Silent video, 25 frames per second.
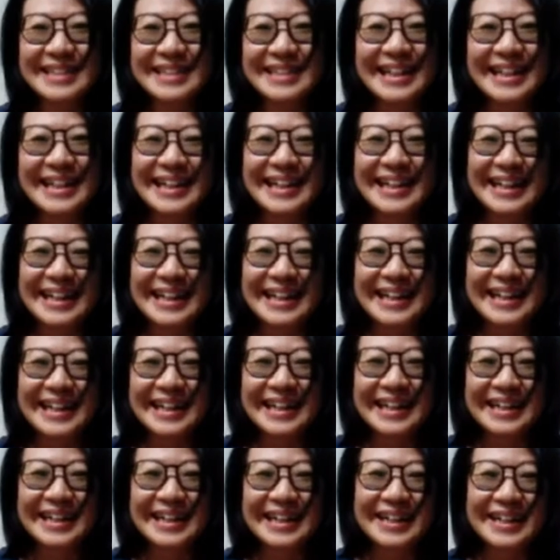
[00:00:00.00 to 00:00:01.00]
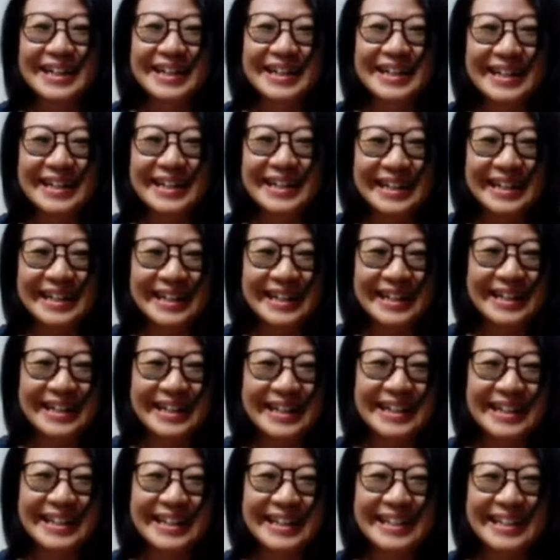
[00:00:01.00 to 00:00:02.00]

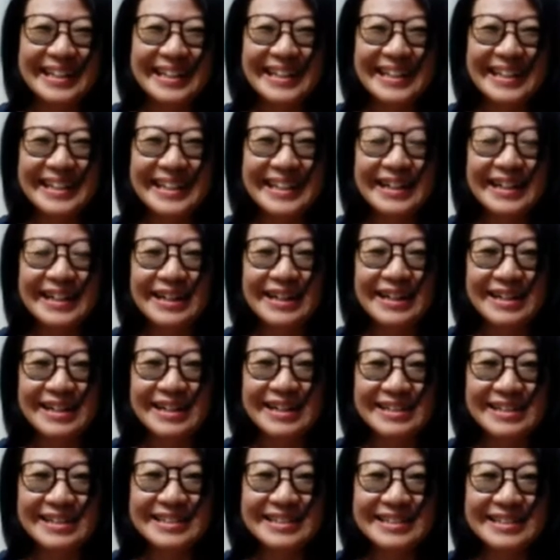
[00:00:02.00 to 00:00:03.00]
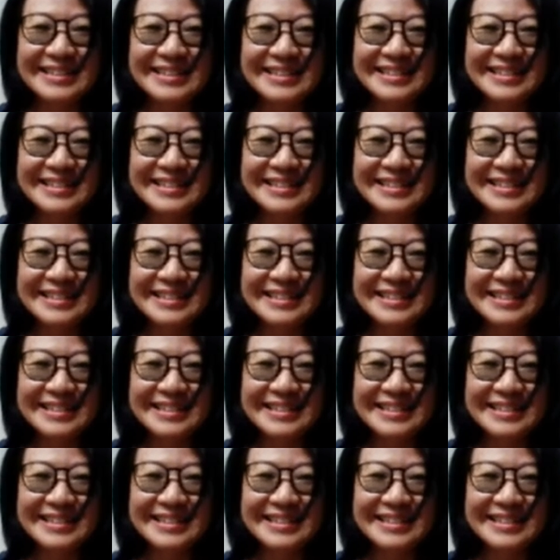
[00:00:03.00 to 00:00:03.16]
No words are spoken by the person on screen.